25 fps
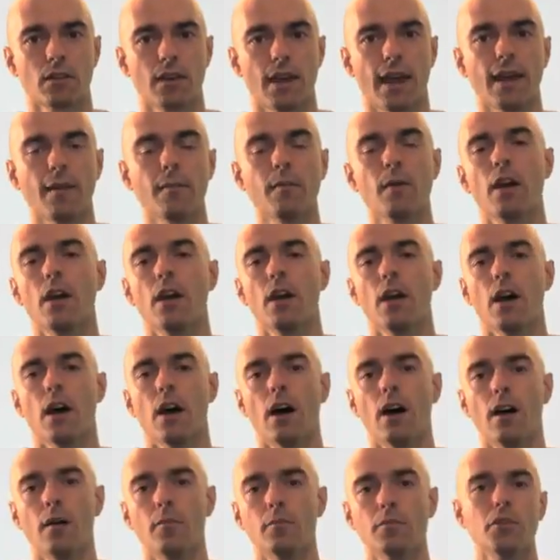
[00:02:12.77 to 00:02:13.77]
Okay?
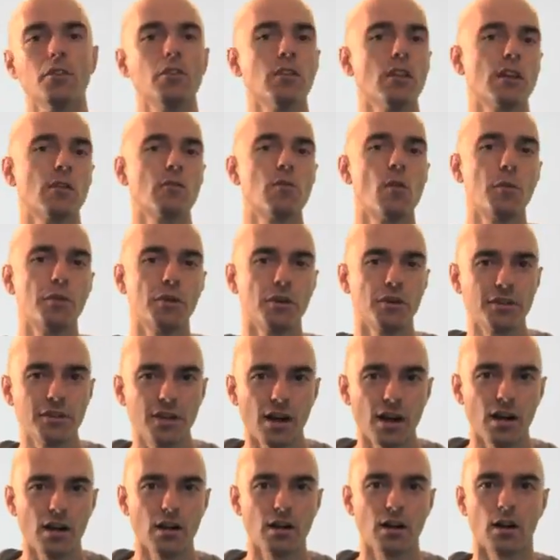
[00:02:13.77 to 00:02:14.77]
Like when we were
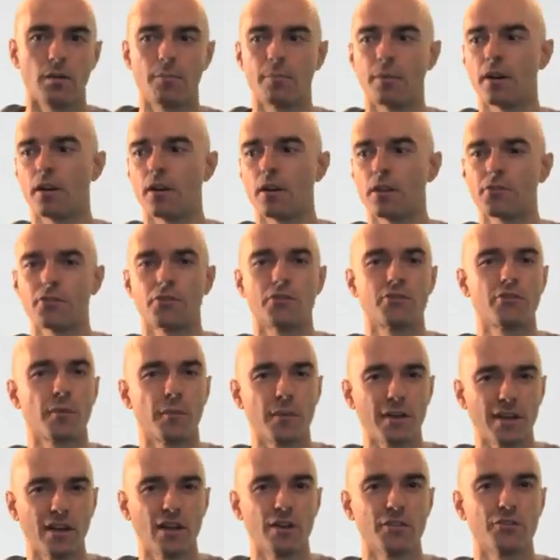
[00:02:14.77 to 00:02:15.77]
young, our parents or
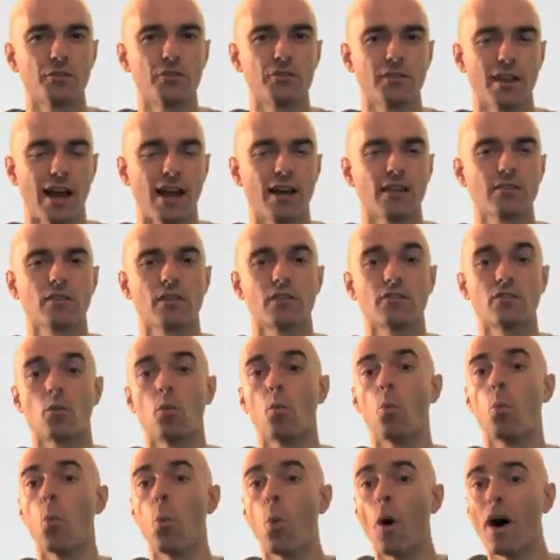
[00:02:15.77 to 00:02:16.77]
somebody else used to ask us,
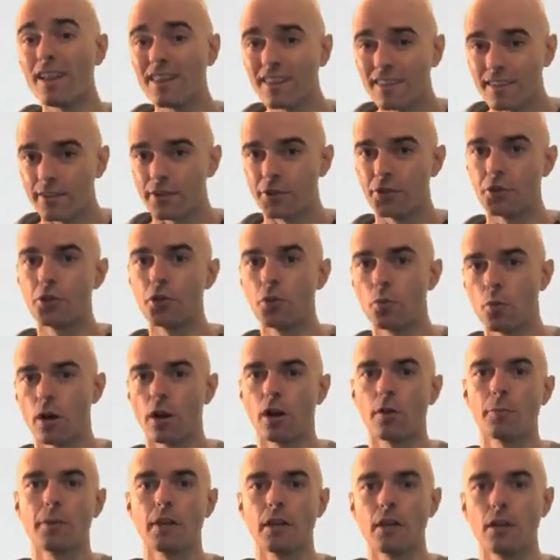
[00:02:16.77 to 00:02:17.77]
what do you
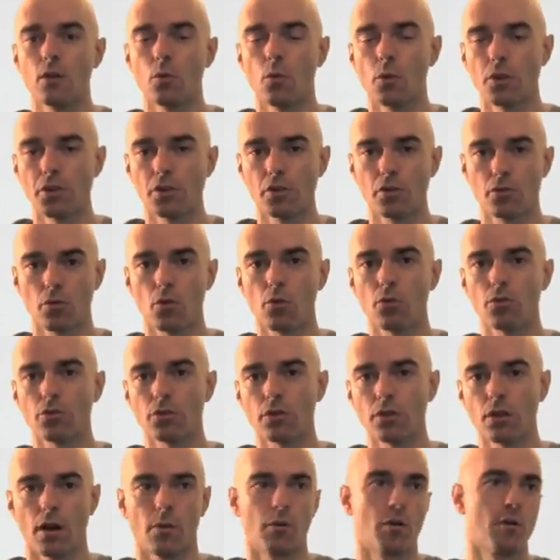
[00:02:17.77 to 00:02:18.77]
want to be when you grow
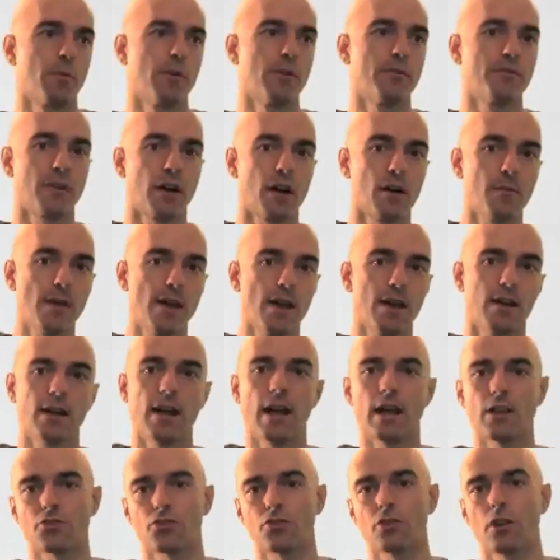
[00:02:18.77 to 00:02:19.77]
older? I want to be a fireman,
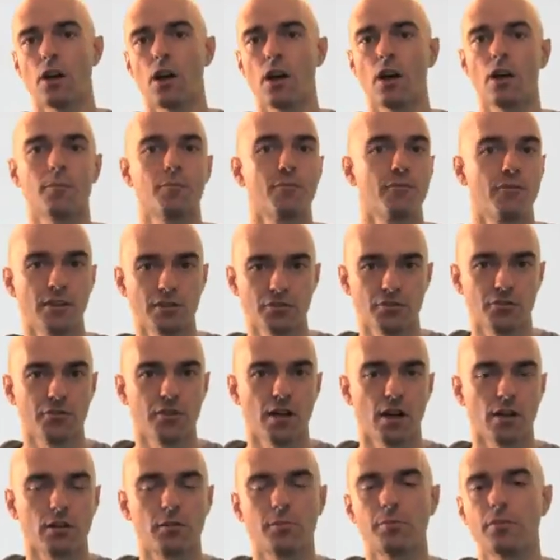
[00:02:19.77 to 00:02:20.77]
an astronaut, professional
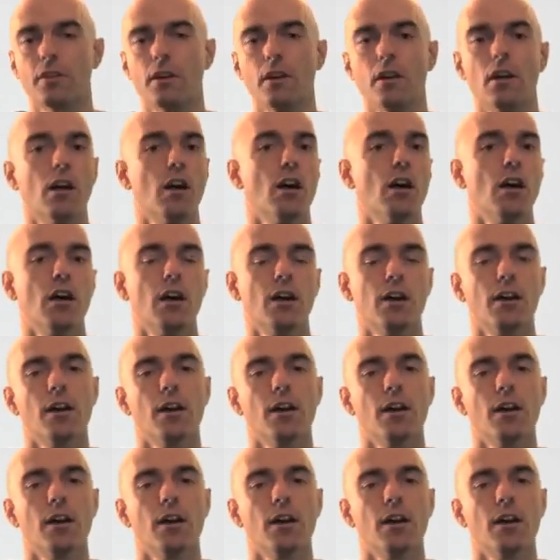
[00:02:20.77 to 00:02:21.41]
soccer player.